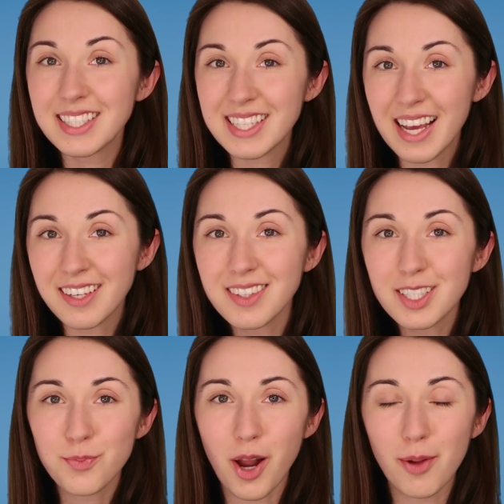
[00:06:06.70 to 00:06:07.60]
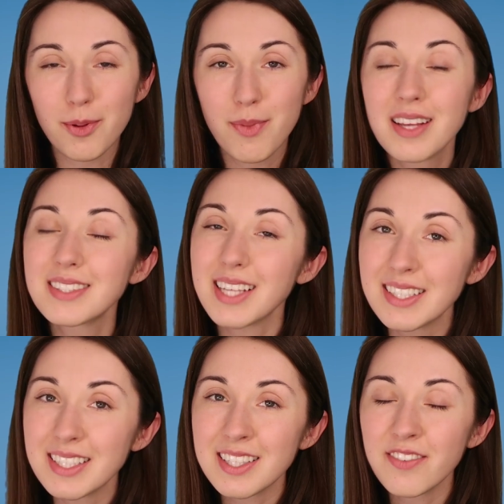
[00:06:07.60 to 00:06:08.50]
To tackle this problem,
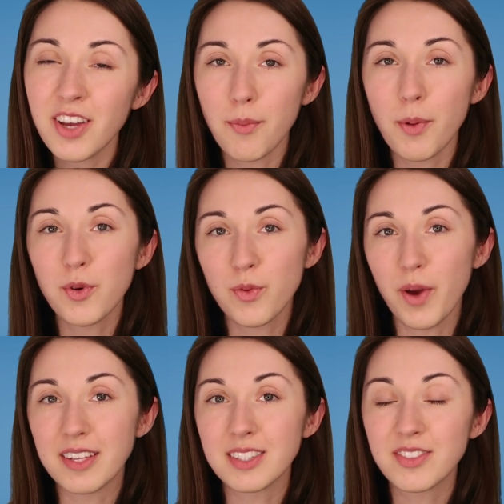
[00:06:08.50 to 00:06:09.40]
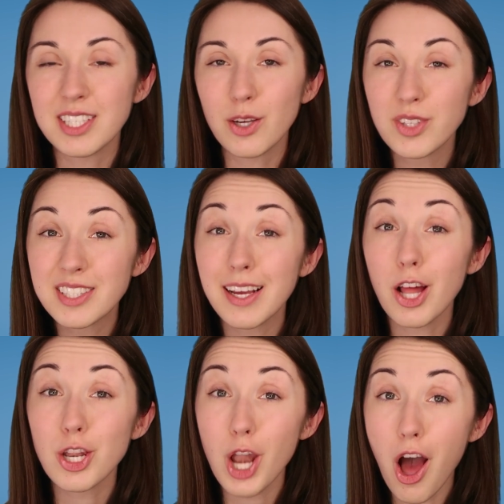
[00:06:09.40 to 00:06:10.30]
scientists have come up with ways of
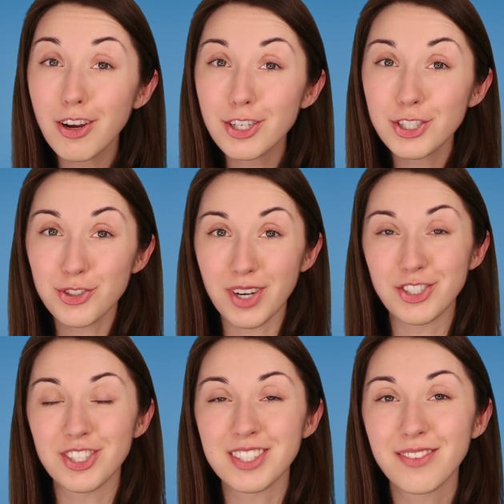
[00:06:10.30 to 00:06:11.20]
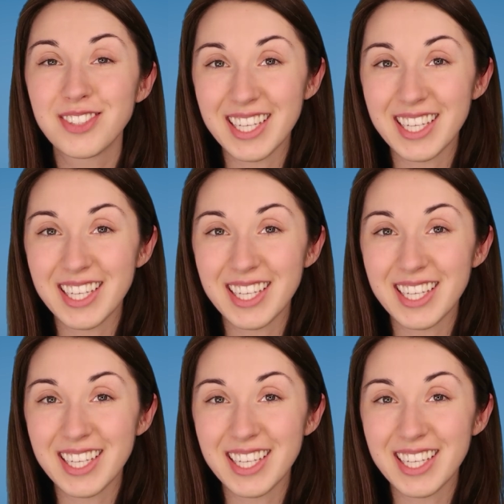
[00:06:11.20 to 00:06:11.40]
sequencing longer stretches of